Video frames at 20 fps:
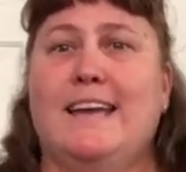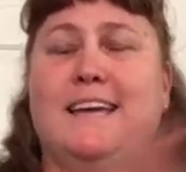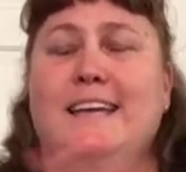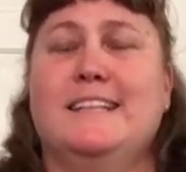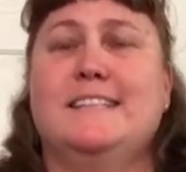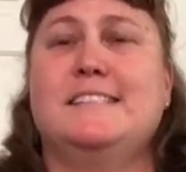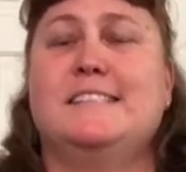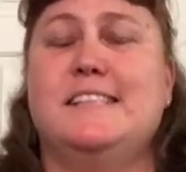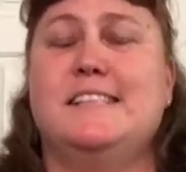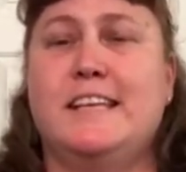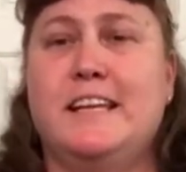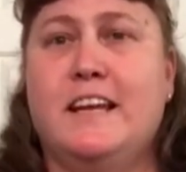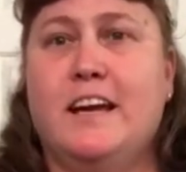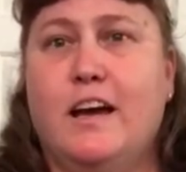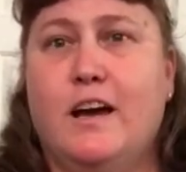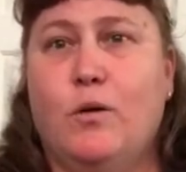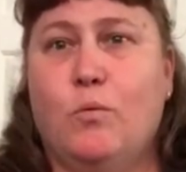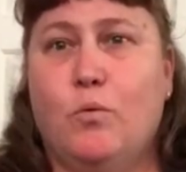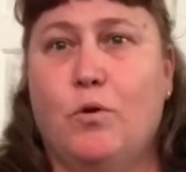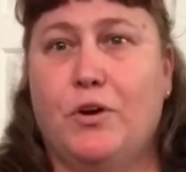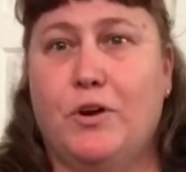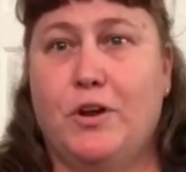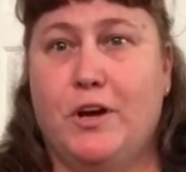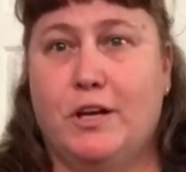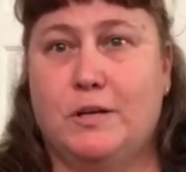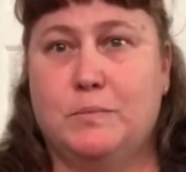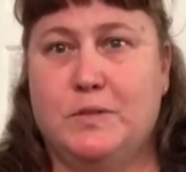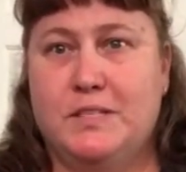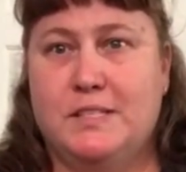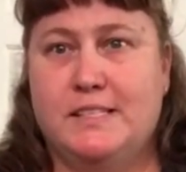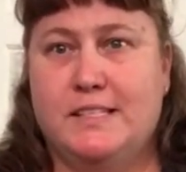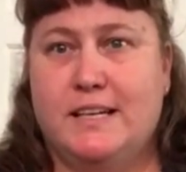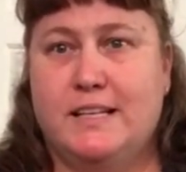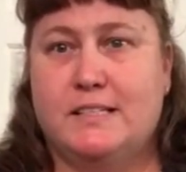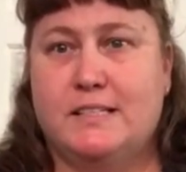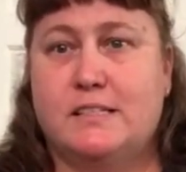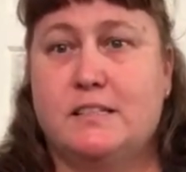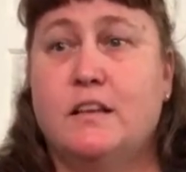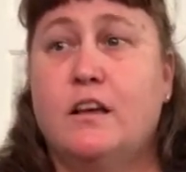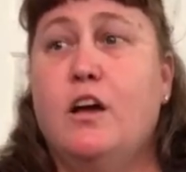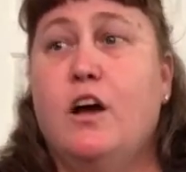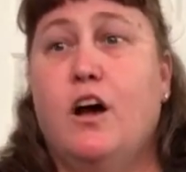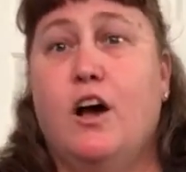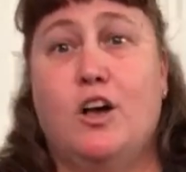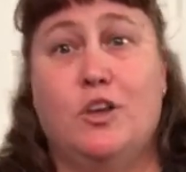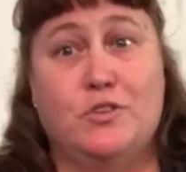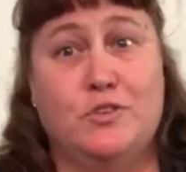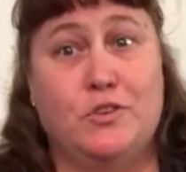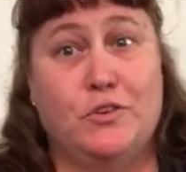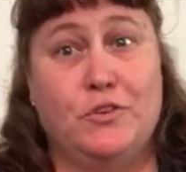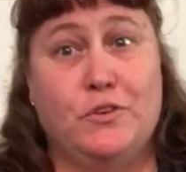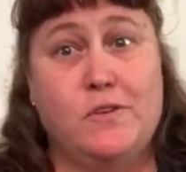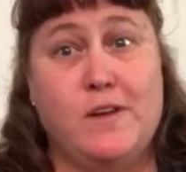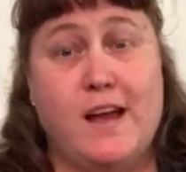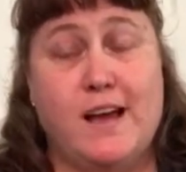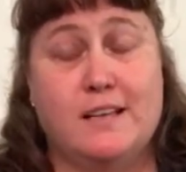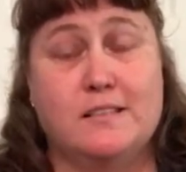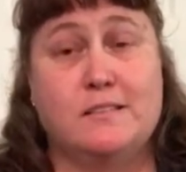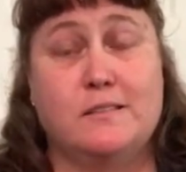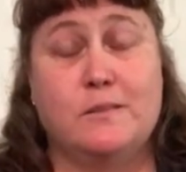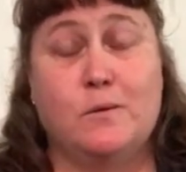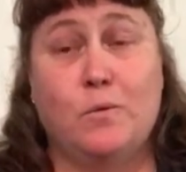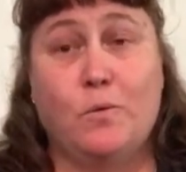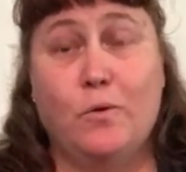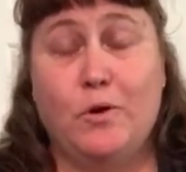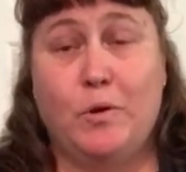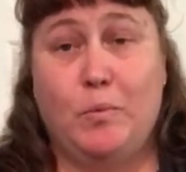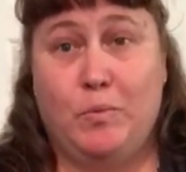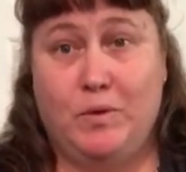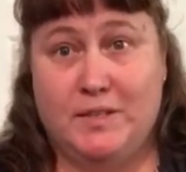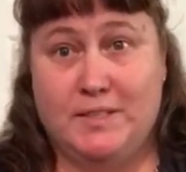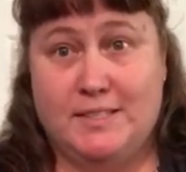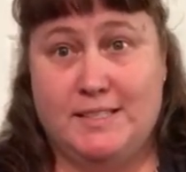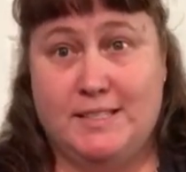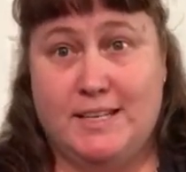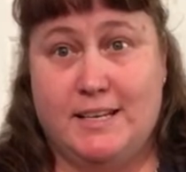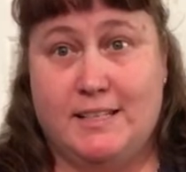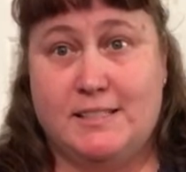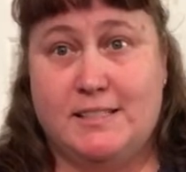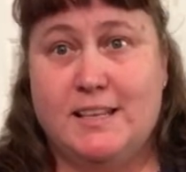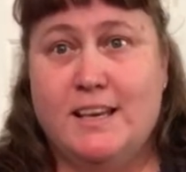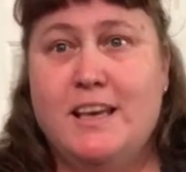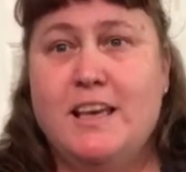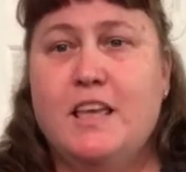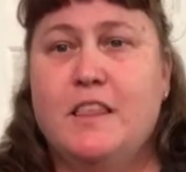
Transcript: it's Xena, Warthog Princess, also known as the Warrior Princess.